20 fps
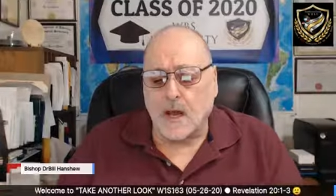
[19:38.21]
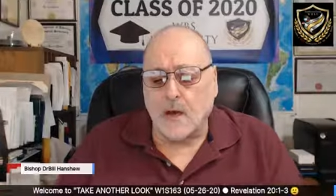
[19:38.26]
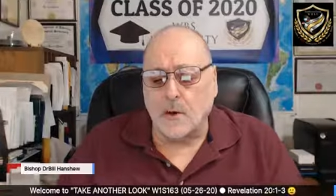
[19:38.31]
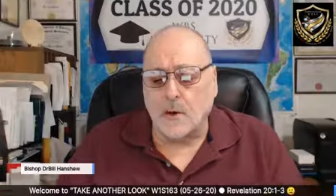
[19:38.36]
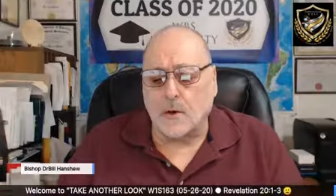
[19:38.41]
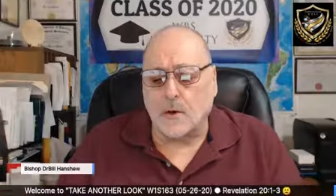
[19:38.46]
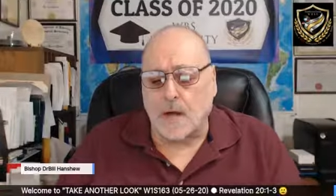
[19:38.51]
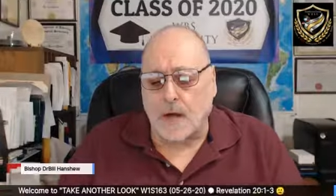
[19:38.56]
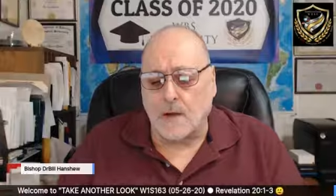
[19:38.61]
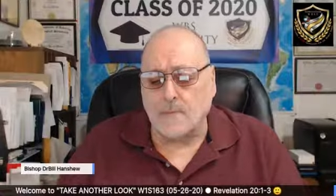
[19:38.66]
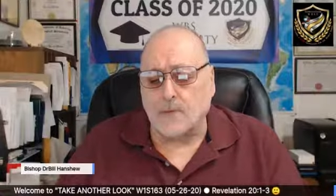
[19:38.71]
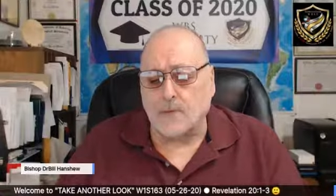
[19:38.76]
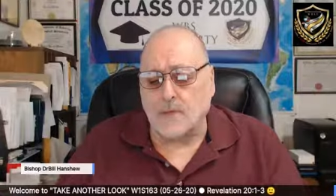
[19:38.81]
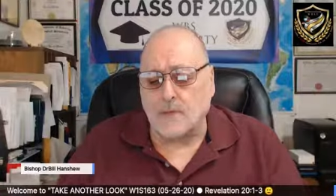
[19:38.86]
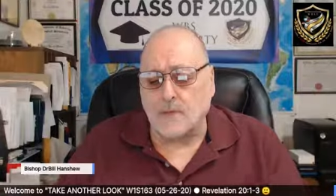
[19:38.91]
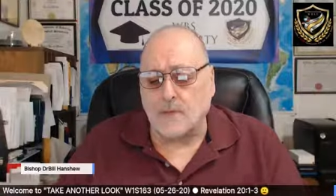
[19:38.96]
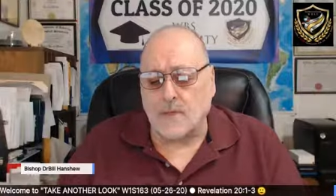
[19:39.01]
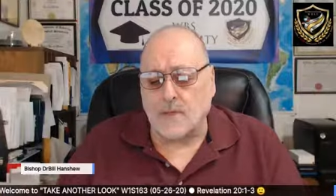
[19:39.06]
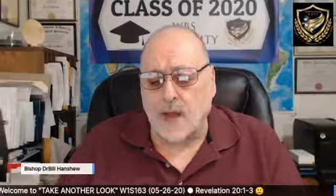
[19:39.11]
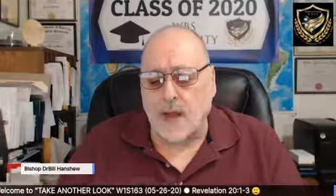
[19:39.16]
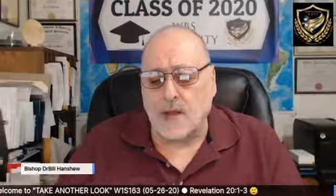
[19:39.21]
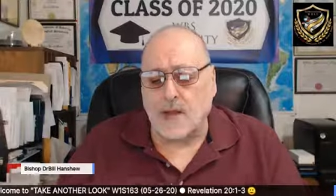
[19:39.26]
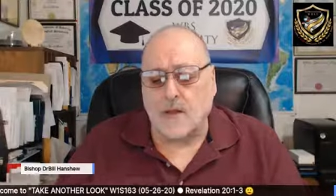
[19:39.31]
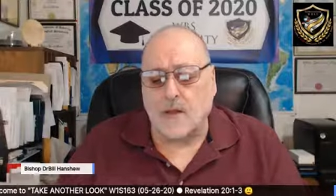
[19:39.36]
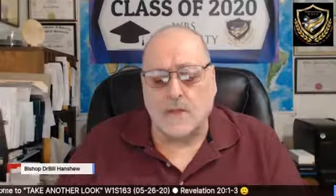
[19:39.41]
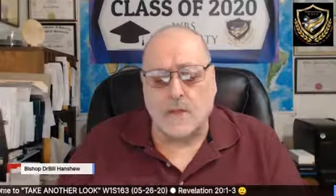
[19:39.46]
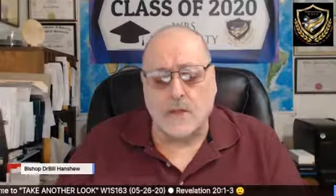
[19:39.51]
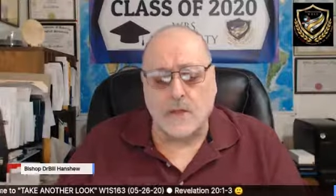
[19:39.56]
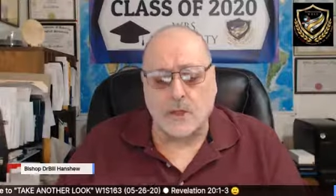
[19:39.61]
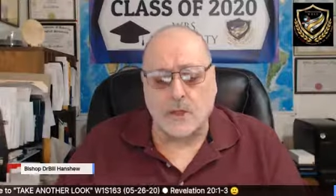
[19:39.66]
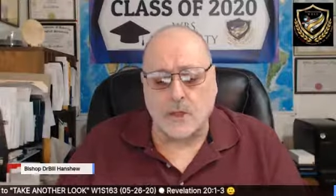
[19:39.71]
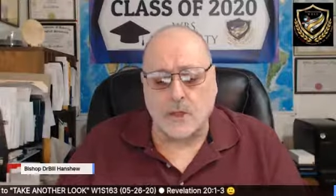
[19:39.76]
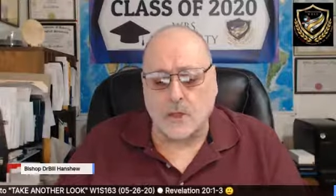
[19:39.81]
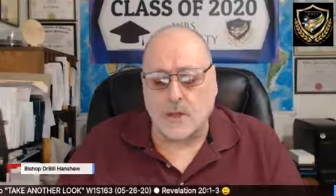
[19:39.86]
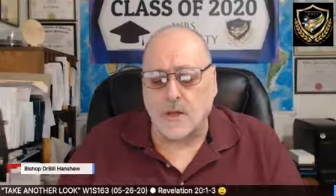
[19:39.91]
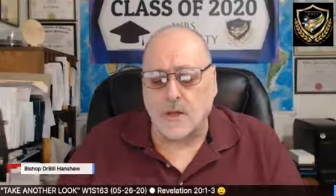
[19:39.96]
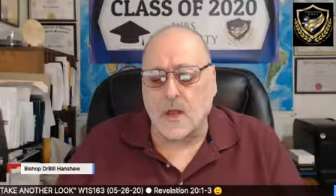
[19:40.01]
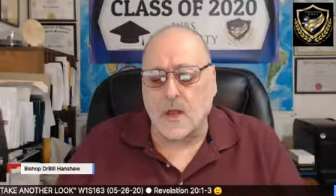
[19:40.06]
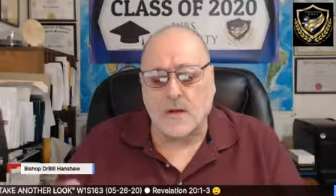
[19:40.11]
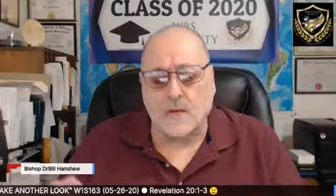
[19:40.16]
who comes to take the
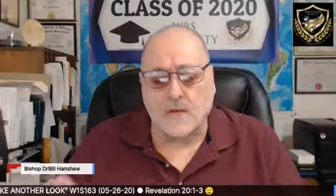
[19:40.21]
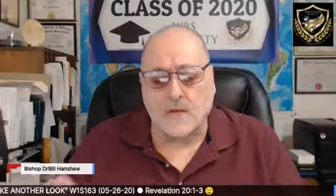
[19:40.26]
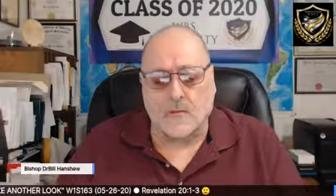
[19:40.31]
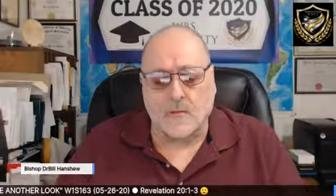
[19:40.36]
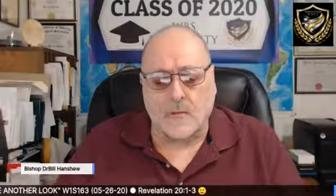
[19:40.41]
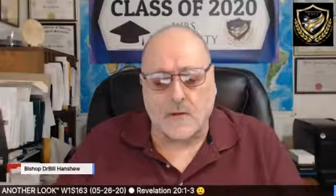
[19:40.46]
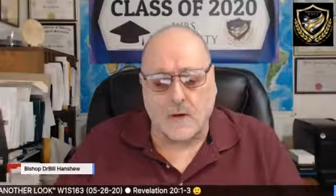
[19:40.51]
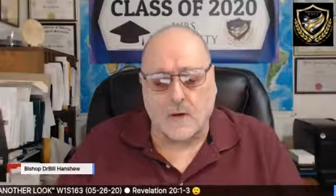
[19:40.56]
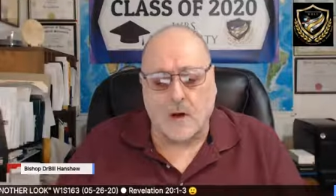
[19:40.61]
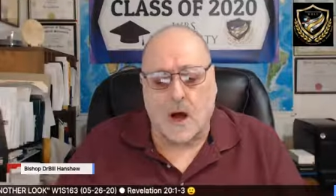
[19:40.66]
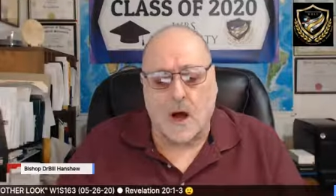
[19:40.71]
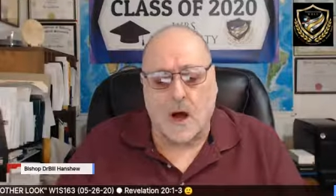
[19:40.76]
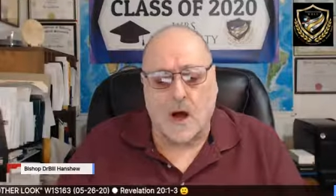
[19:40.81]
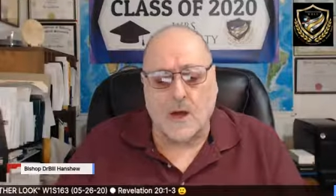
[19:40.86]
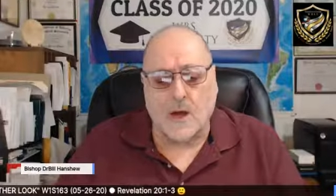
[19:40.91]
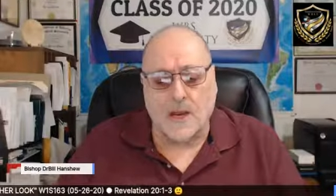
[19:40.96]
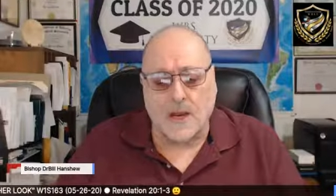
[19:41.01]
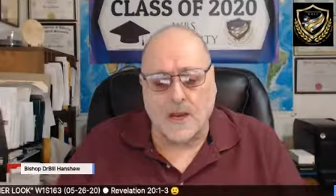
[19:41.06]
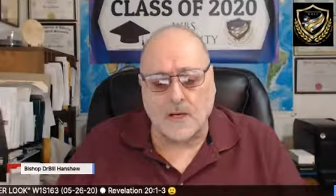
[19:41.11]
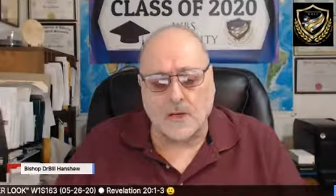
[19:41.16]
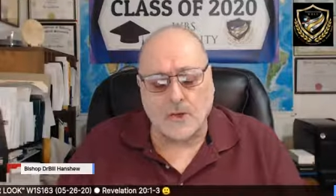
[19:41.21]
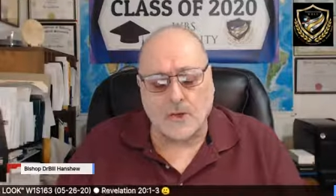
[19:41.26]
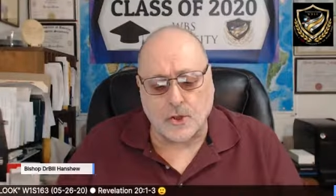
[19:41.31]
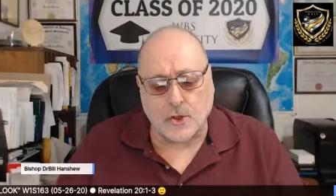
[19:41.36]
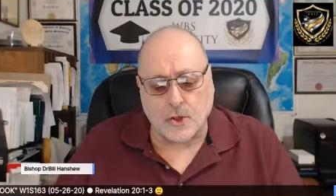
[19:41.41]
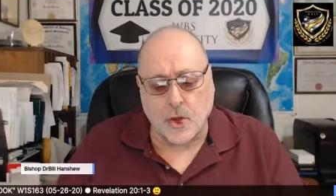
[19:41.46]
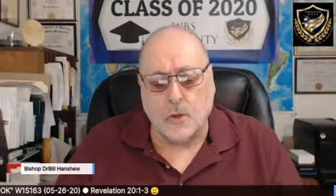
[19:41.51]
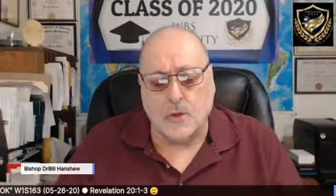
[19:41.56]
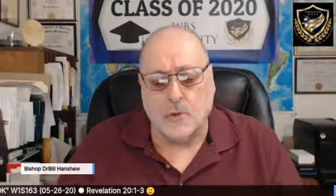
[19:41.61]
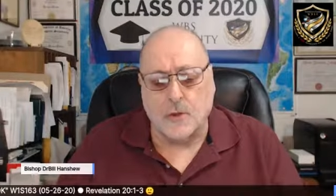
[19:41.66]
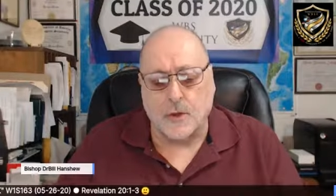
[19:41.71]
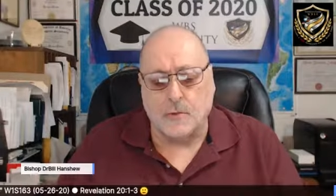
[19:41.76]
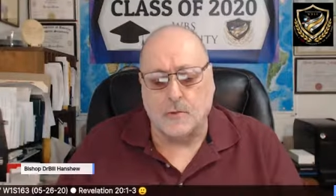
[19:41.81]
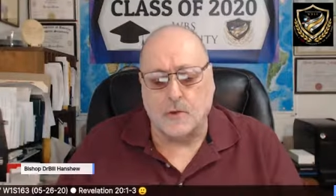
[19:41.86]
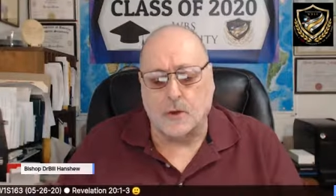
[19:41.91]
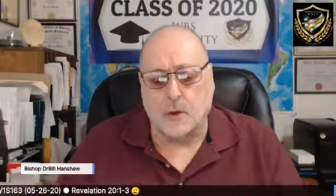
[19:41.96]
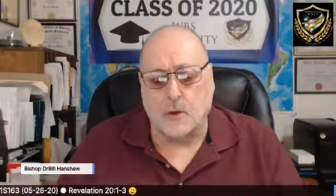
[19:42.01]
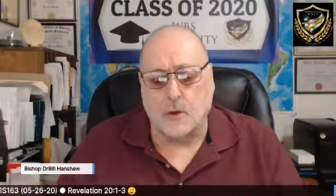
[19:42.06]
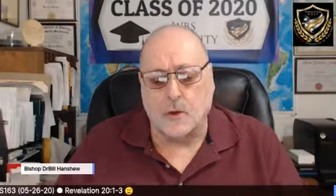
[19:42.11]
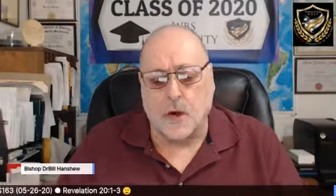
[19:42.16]
things of God and show them
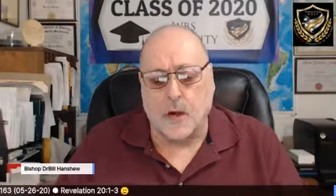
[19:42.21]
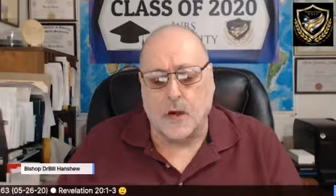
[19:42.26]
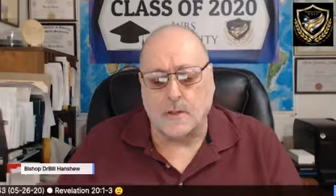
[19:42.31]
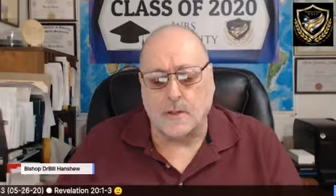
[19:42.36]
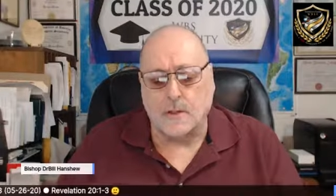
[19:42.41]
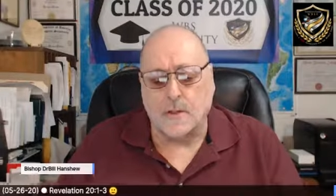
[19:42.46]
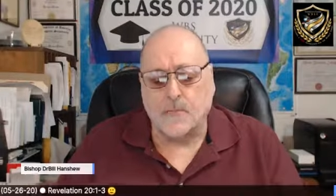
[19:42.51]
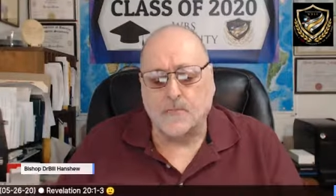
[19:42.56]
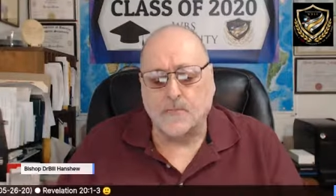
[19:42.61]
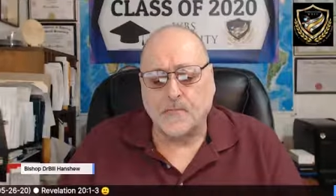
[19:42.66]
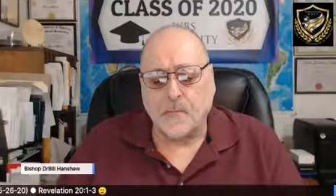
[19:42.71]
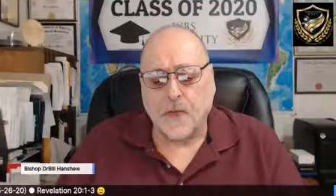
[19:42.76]
to us.